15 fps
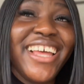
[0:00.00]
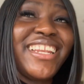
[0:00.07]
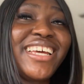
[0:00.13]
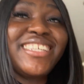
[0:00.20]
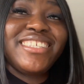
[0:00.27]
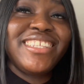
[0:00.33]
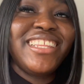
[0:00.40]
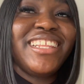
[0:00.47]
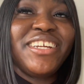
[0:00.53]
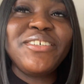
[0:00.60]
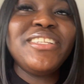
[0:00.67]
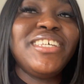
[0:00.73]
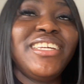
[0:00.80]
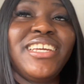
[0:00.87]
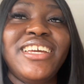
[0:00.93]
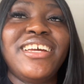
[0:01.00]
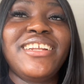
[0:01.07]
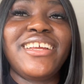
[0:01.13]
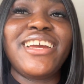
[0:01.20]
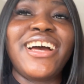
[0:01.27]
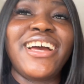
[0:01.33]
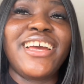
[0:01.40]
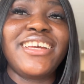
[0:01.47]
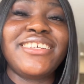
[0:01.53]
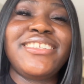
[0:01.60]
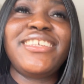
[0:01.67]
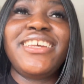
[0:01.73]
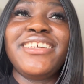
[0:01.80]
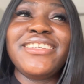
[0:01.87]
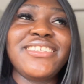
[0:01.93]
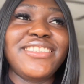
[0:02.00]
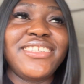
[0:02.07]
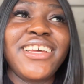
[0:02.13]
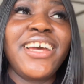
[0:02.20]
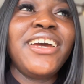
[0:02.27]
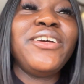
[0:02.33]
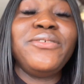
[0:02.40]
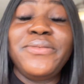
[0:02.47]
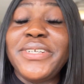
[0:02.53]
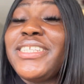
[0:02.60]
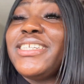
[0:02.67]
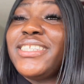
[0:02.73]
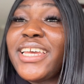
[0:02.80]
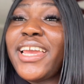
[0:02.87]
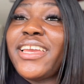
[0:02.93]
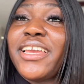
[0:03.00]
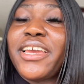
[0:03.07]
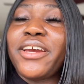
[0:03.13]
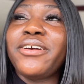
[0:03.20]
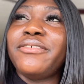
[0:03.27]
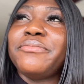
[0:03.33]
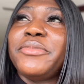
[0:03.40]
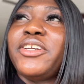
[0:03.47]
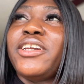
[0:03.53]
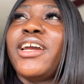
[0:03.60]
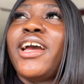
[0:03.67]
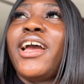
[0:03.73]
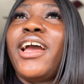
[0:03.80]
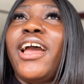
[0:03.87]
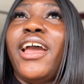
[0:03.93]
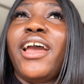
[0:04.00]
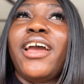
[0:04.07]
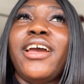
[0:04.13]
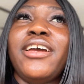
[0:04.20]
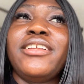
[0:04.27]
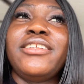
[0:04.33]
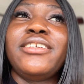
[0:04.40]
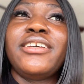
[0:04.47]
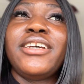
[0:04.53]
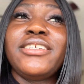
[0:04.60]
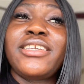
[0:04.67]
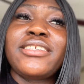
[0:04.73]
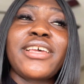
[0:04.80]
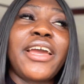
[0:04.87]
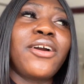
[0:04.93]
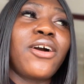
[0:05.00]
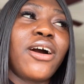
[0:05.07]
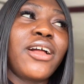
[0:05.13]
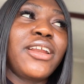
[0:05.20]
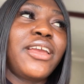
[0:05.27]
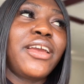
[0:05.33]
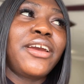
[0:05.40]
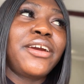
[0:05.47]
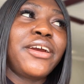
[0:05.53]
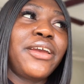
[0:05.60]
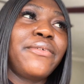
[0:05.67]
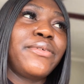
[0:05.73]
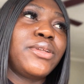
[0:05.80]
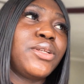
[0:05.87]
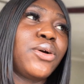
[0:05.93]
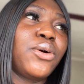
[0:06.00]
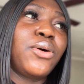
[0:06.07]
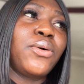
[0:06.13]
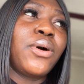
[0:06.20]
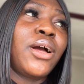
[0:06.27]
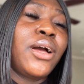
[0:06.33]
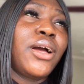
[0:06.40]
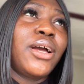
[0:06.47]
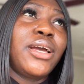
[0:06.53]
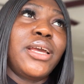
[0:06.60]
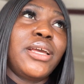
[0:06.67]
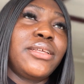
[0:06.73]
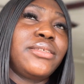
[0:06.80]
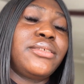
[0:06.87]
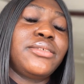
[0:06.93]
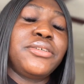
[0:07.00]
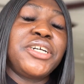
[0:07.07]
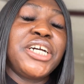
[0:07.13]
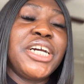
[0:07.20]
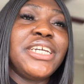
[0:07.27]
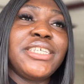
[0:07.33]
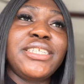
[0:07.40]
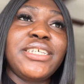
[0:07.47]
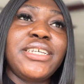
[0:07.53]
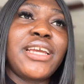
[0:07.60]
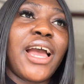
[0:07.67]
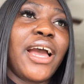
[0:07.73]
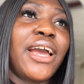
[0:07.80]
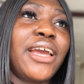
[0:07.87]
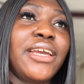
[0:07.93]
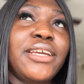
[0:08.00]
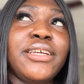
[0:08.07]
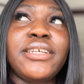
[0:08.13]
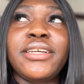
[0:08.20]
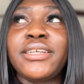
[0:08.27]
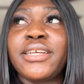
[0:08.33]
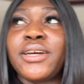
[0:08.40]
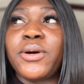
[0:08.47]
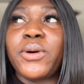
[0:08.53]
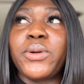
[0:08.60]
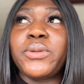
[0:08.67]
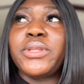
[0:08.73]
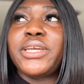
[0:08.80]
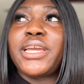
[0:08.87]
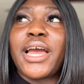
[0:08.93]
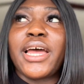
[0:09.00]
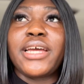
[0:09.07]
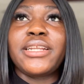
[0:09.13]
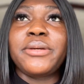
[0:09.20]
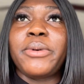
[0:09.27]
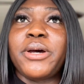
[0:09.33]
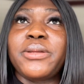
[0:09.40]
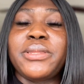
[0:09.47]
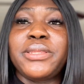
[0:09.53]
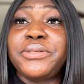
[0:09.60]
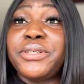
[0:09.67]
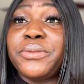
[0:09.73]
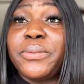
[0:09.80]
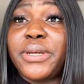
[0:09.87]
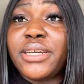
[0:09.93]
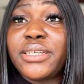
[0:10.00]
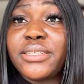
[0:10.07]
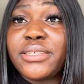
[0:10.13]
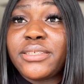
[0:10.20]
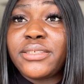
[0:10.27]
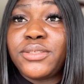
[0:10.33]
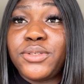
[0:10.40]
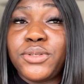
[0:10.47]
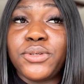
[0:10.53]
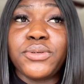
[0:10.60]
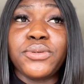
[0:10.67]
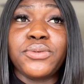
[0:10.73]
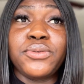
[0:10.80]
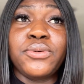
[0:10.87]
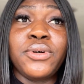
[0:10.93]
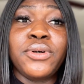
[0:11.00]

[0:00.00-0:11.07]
That's literally it, guys. He's really taking care of me. And since I got here, even though it's crazy, I only had about 3 weeks to